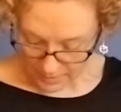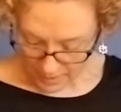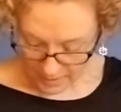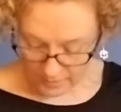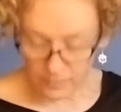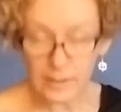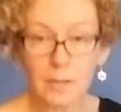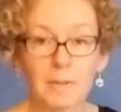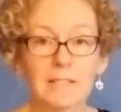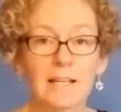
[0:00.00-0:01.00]
I click
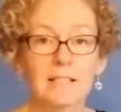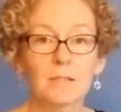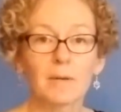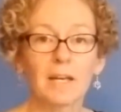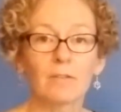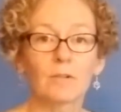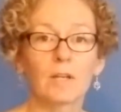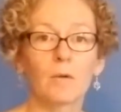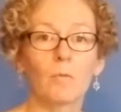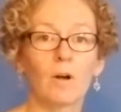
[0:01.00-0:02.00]
because that's the behavior that
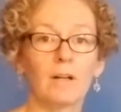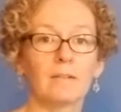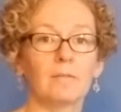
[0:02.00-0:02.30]
I want.